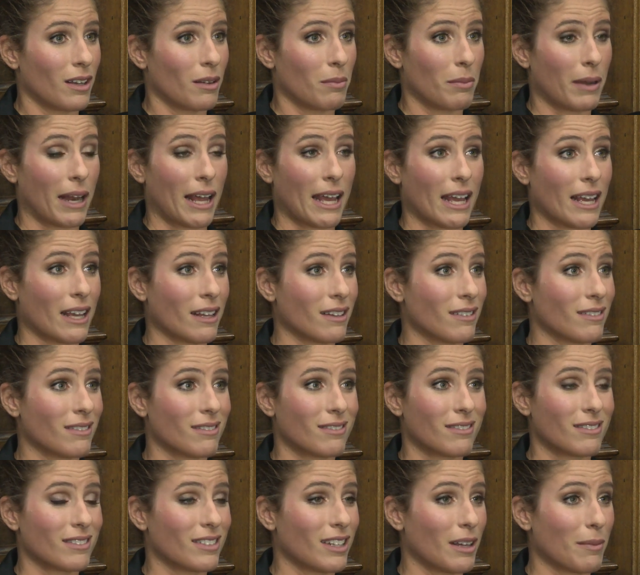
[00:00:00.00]
playing
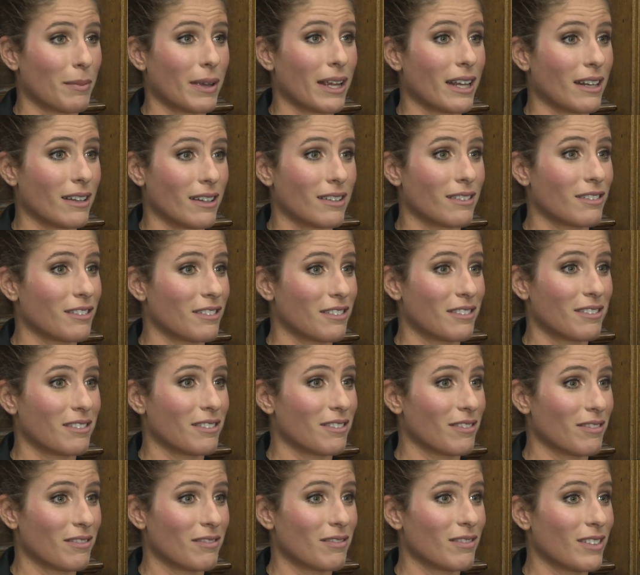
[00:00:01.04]
in, I mean,
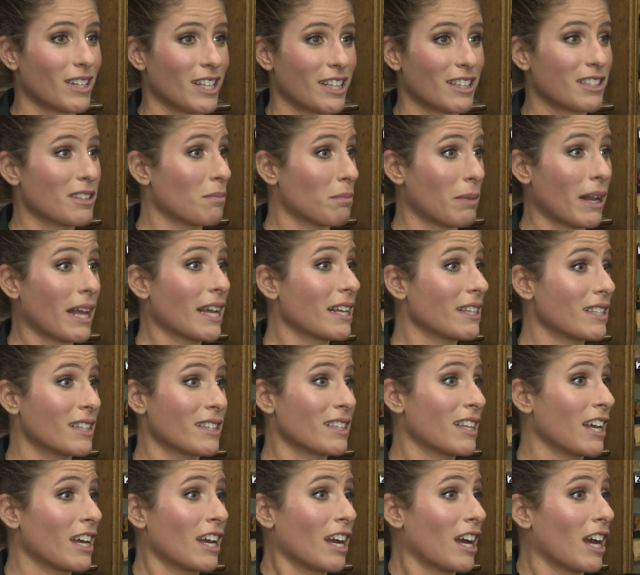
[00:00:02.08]
in some places
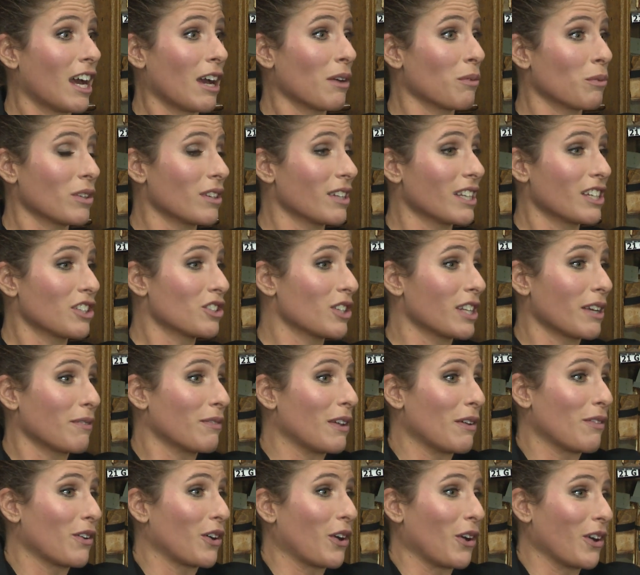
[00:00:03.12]
that I would literally have
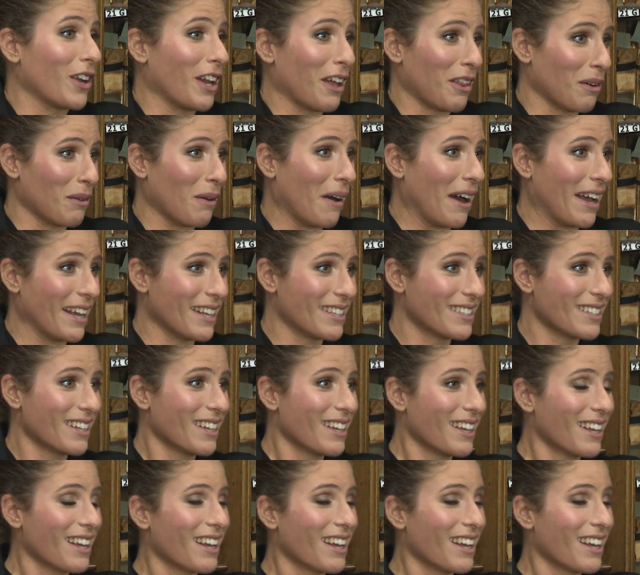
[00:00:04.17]
never gone otherwise.